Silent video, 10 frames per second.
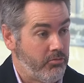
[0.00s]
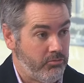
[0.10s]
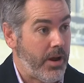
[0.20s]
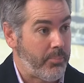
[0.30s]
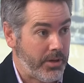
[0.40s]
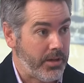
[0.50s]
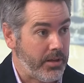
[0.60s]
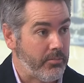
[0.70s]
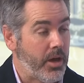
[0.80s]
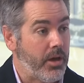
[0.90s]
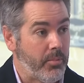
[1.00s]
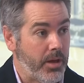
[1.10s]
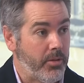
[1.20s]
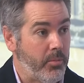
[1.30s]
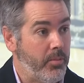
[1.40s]
rapidly um,
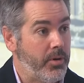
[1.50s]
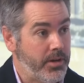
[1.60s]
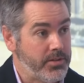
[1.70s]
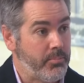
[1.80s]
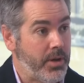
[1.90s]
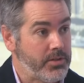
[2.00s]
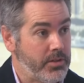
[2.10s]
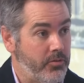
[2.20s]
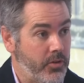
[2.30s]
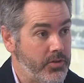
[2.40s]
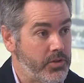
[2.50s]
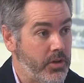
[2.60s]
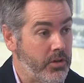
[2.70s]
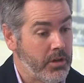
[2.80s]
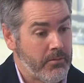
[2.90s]
at the moment and is a massive
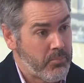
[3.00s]
concern.